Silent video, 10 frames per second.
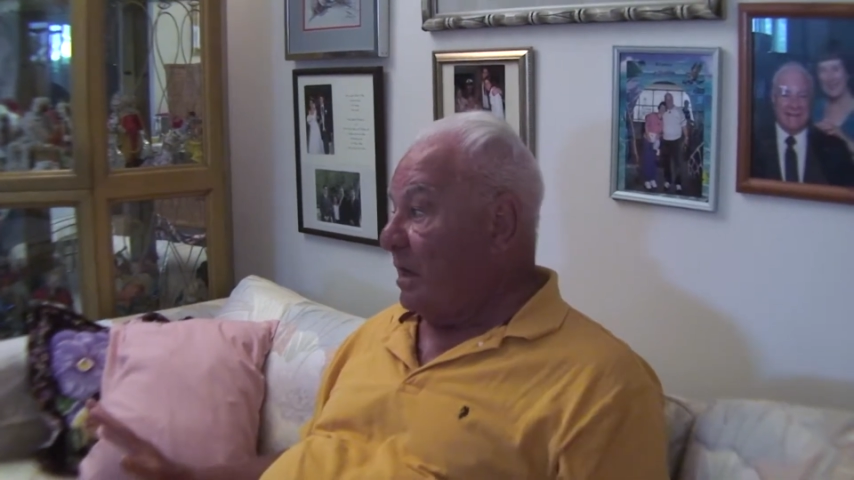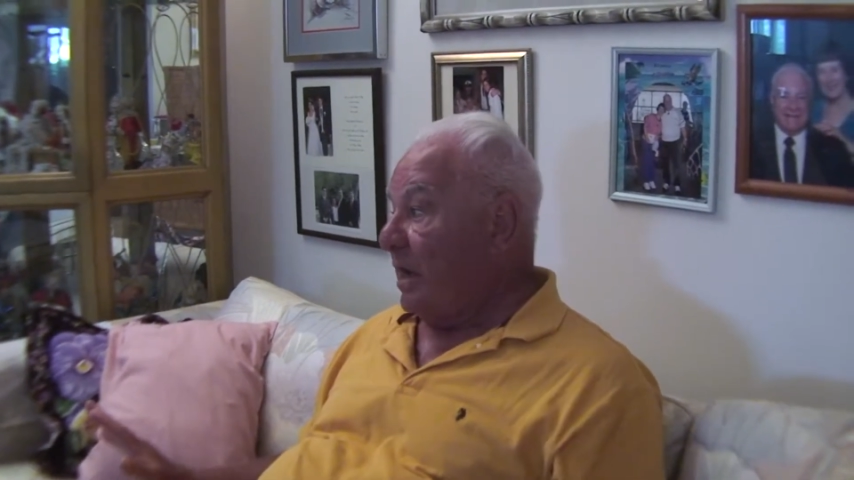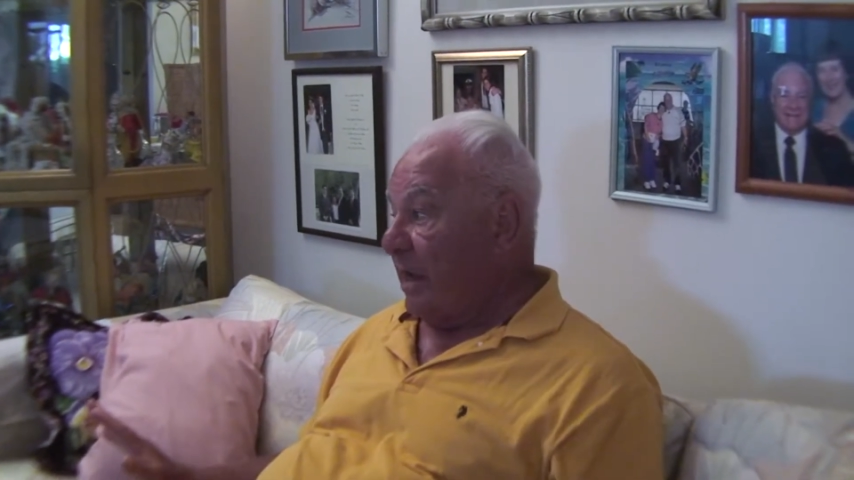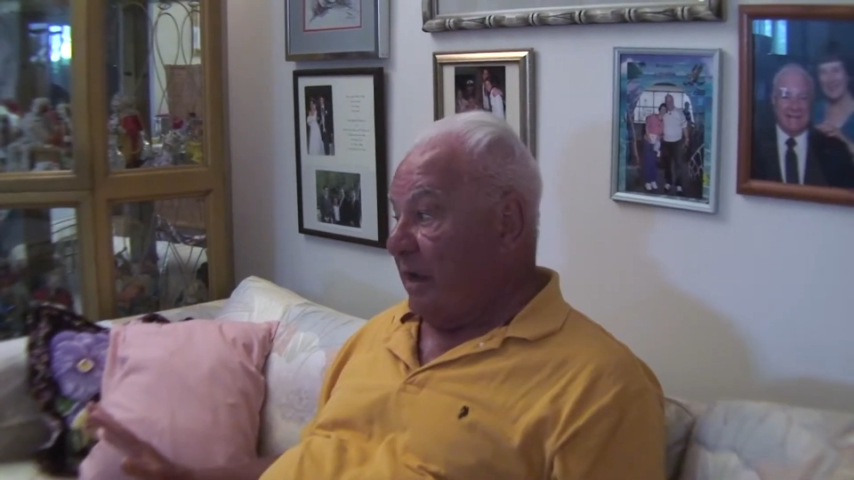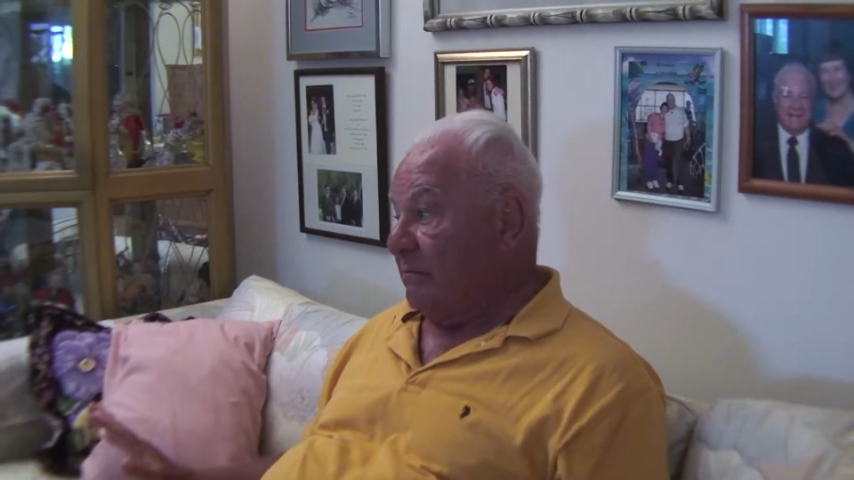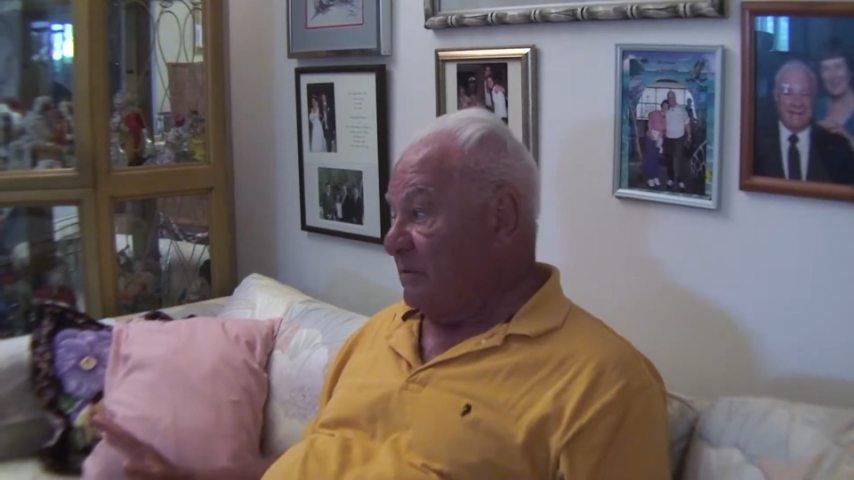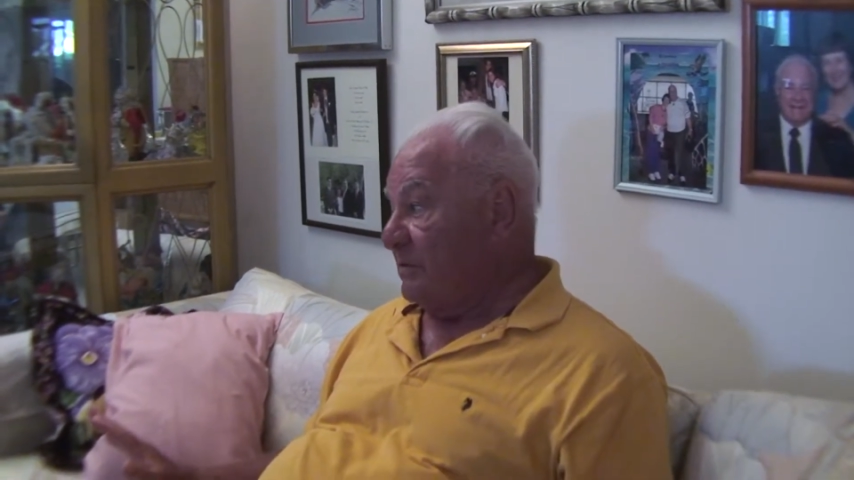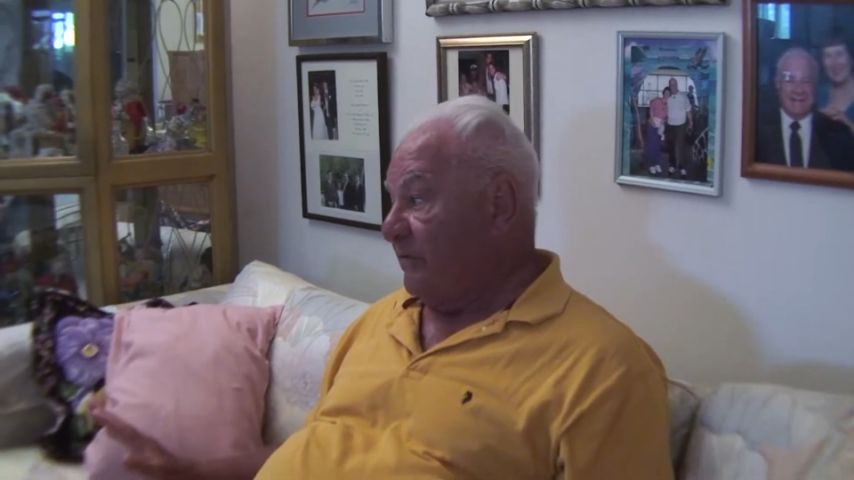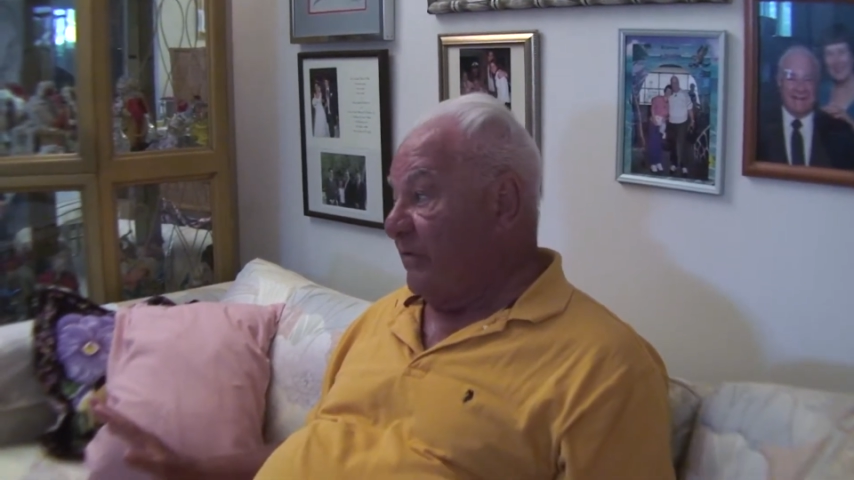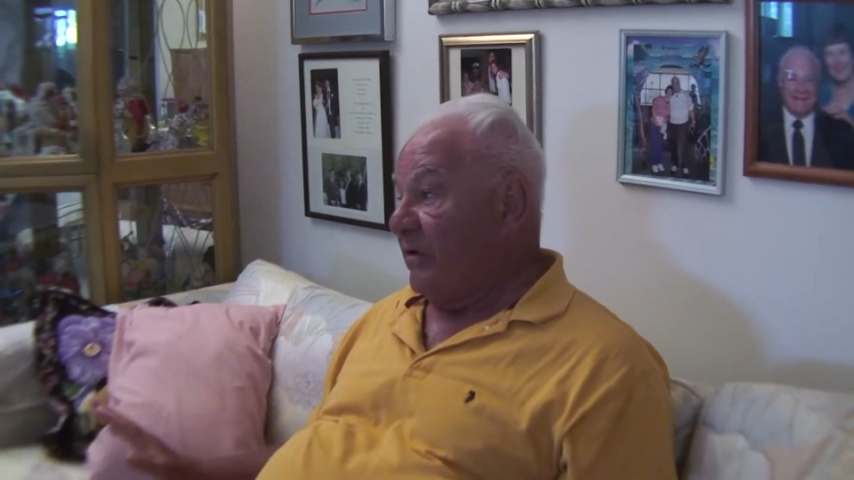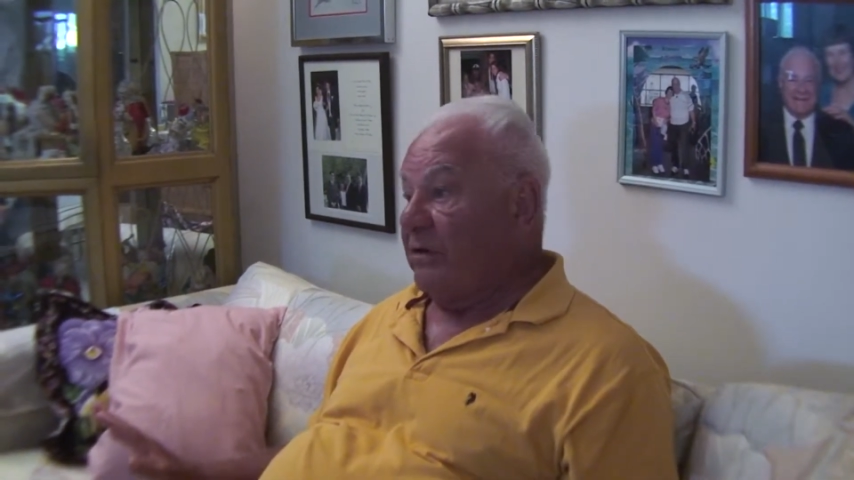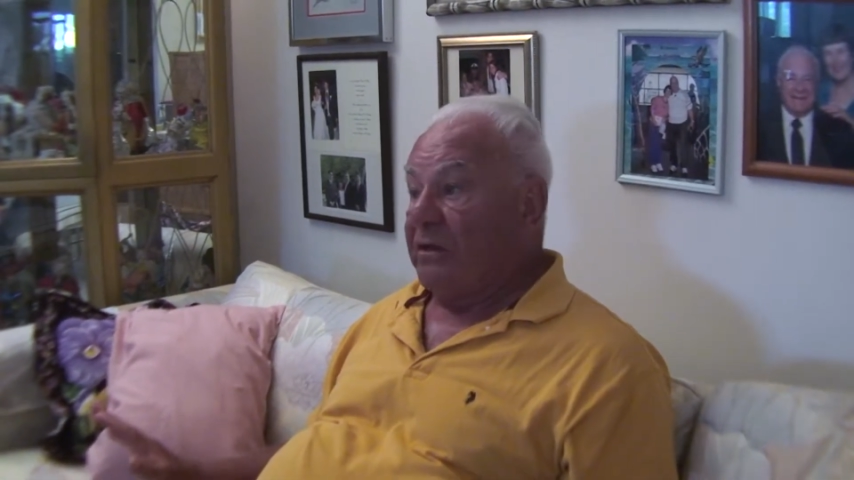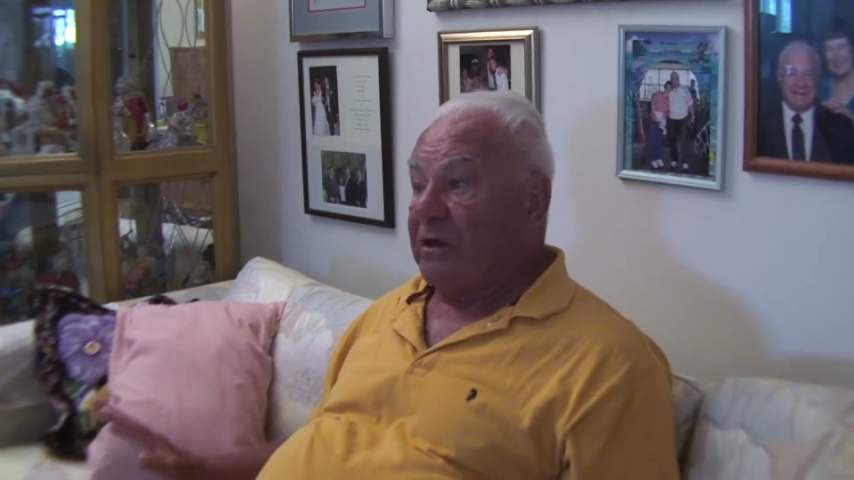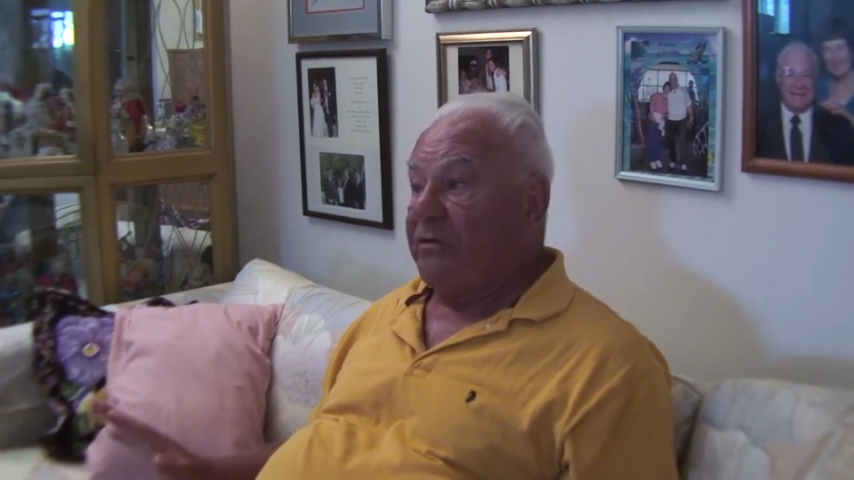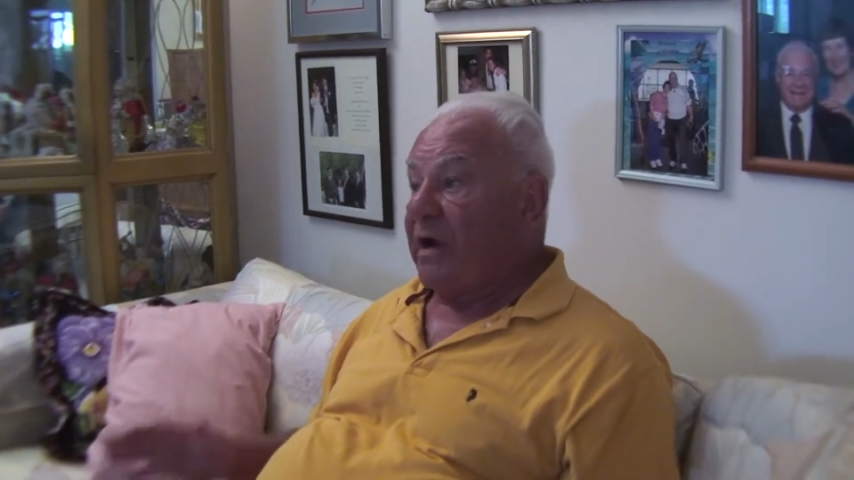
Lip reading: clams for the